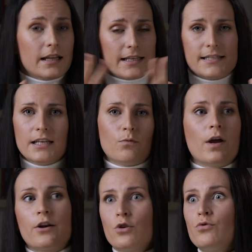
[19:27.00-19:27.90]
That's it. We
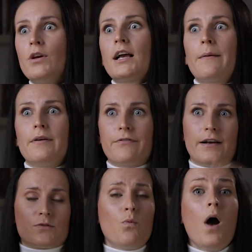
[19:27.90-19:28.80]
are not doing a big
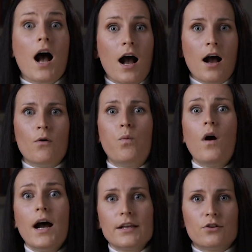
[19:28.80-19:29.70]
fuss. Wow,
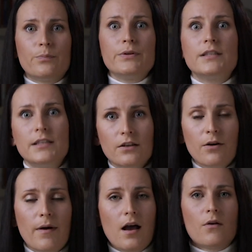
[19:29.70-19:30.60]
what? You put it in
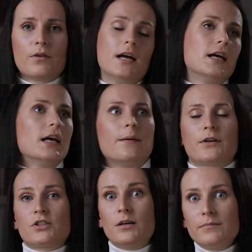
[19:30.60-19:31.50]
your mouth?
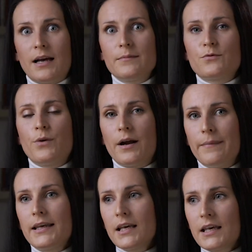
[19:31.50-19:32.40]
Because sometimes we are
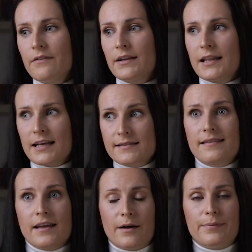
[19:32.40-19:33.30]
making, even as
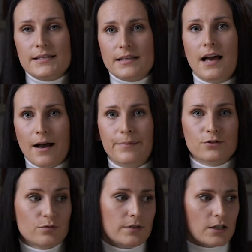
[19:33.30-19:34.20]
therapists, it
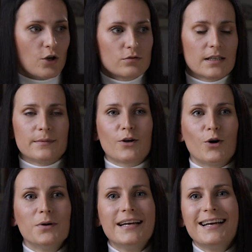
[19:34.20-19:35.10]
happened to me a long time
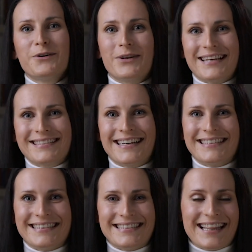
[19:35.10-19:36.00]
ago when I
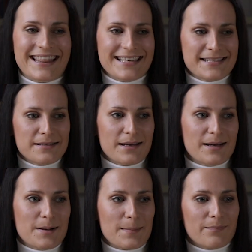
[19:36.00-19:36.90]
started in this
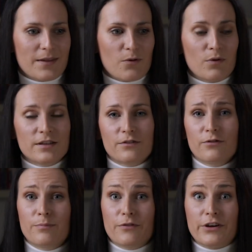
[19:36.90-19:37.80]

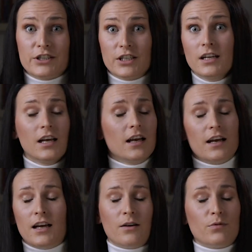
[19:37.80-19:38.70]
wonderful profession.
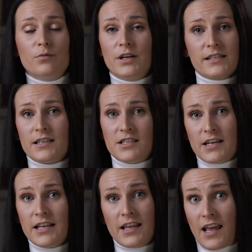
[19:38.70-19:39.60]
We were
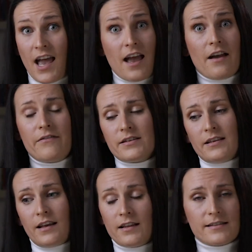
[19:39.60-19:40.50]
exaggerating every
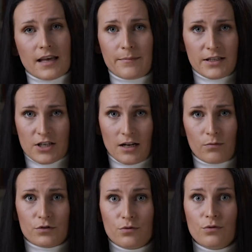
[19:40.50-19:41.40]
single step the child
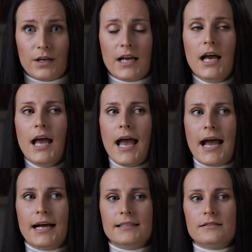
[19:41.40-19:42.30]
was doing.
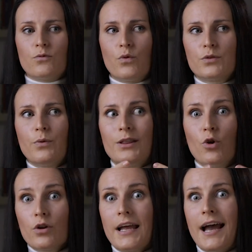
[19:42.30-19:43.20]
And what we
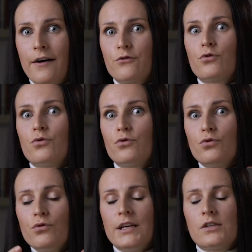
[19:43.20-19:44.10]
don't have to
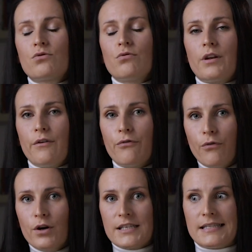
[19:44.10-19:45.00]
do is to
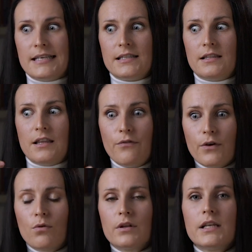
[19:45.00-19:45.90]
reinforce the
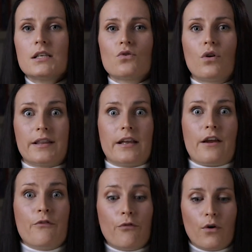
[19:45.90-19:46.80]
difficulties or to
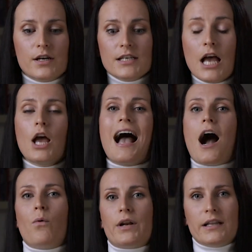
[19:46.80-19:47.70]
reinforce
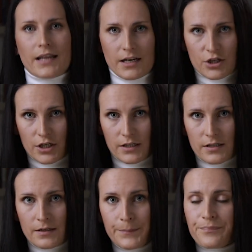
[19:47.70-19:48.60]
our
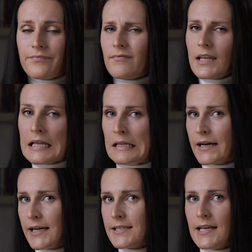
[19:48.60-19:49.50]
intentions.
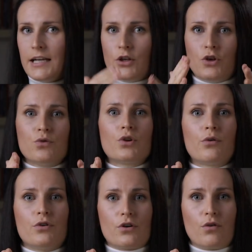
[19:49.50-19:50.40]
Like I said, you know
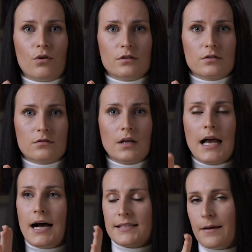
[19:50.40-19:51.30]
your goals
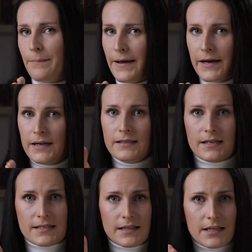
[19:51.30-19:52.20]
as a parent,
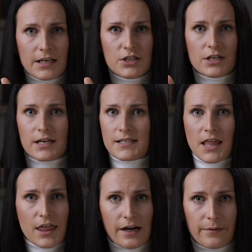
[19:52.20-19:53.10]
as a teacher, as a
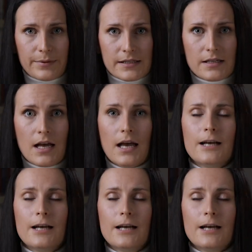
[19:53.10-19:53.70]
therapist.